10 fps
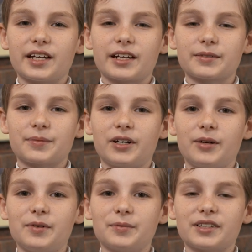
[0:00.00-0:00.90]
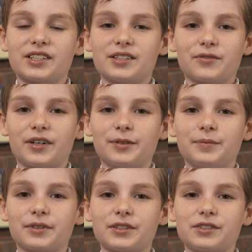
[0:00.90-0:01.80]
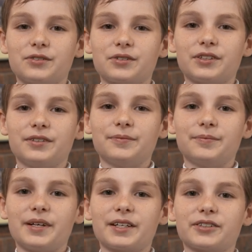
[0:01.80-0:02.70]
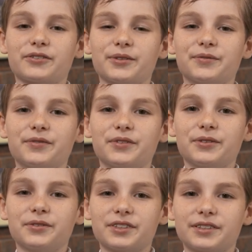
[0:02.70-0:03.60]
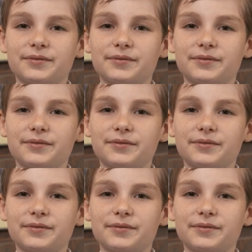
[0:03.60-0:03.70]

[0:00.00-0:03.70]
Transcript: tech department which is fun because you can make your own food.